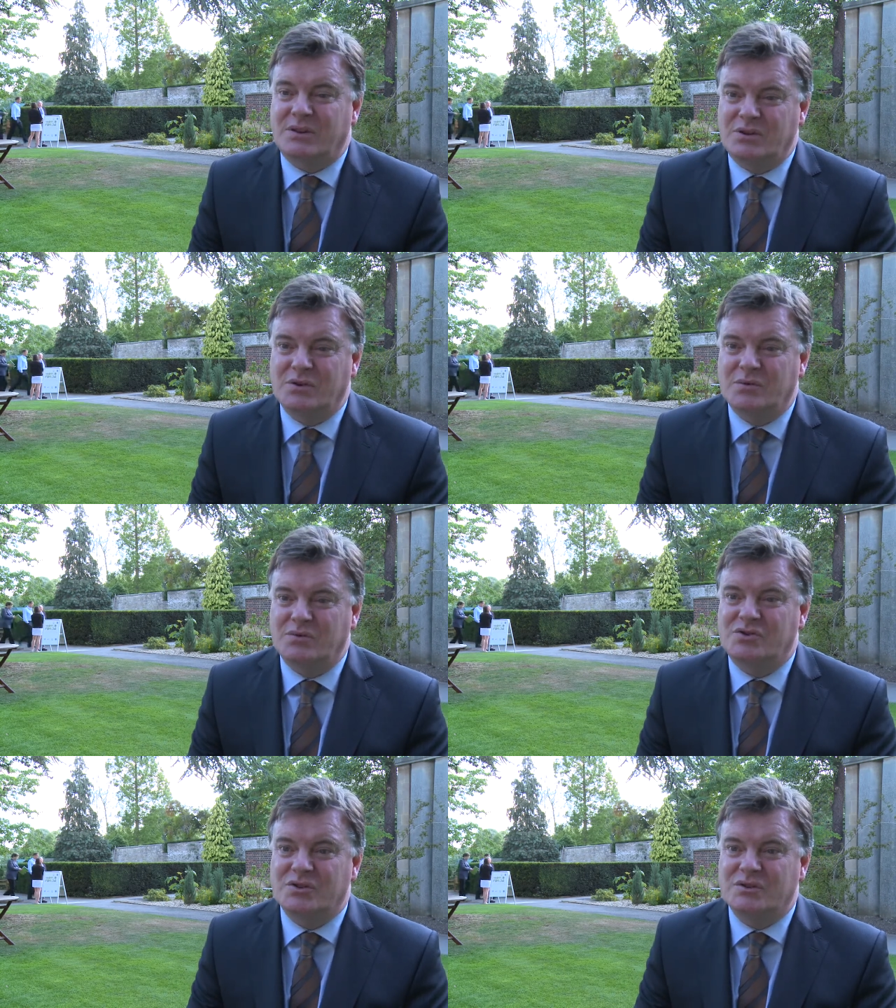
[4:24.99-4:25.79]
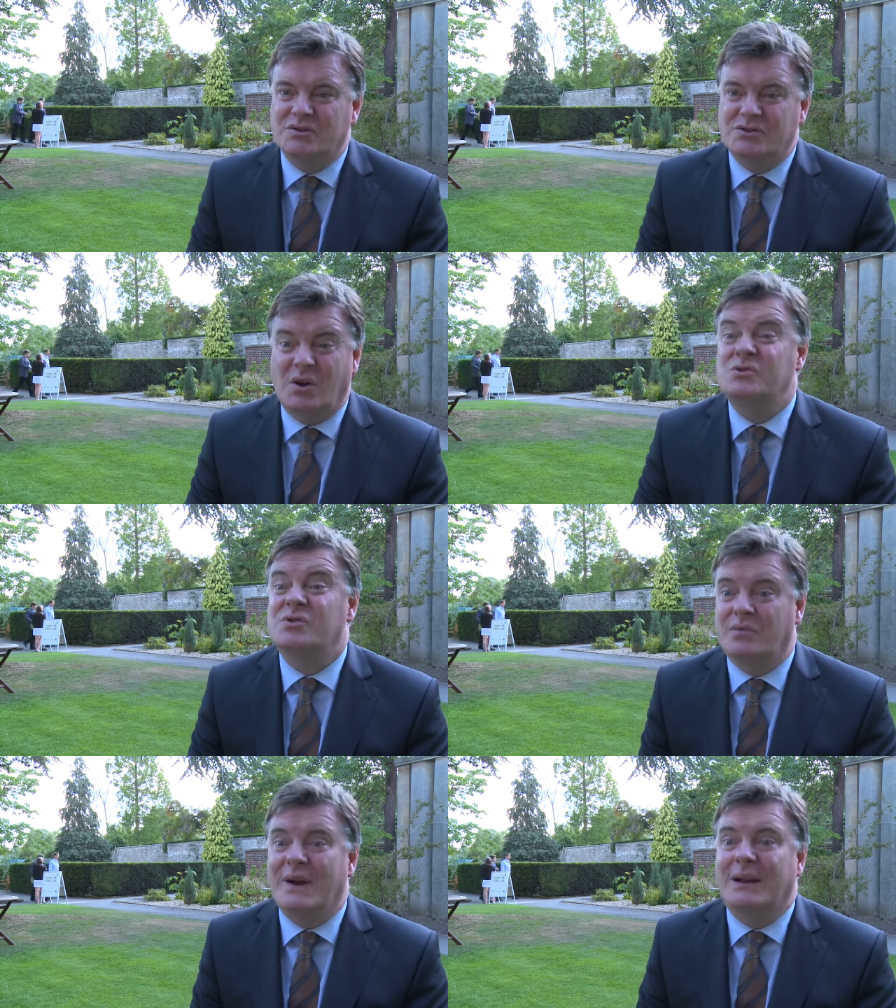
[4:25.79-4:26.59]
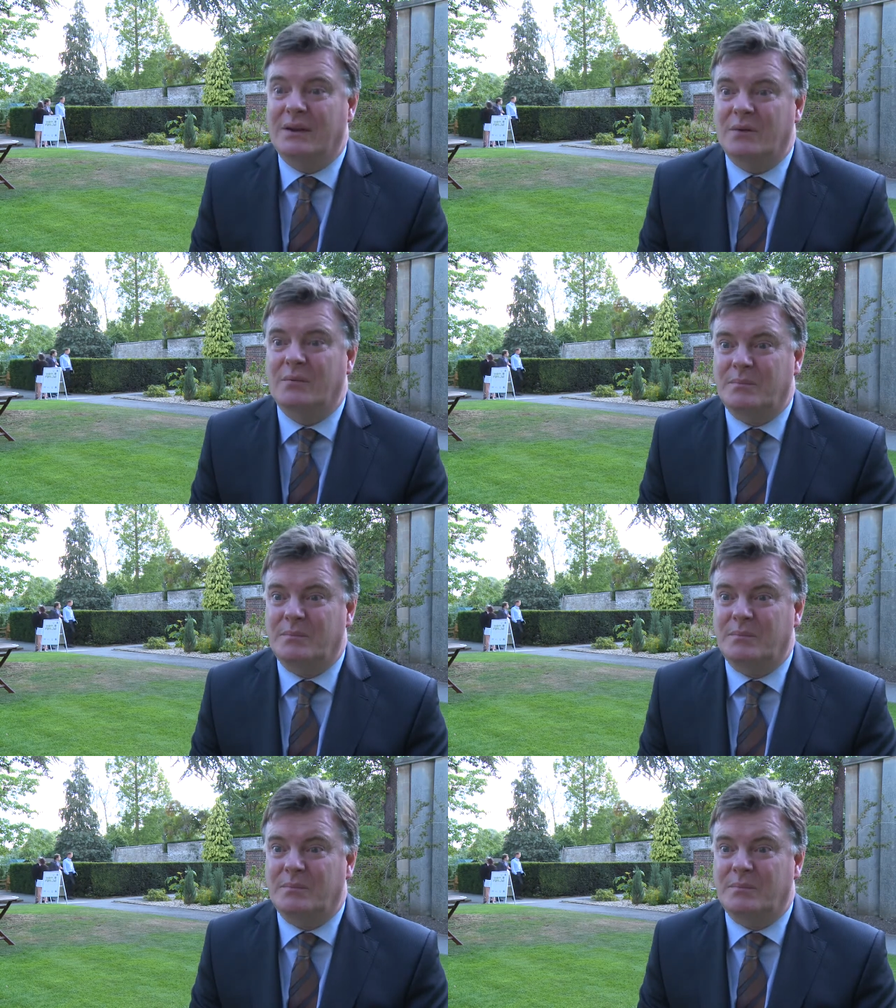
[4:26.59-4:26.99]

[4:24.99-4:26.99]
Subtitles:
a huge social value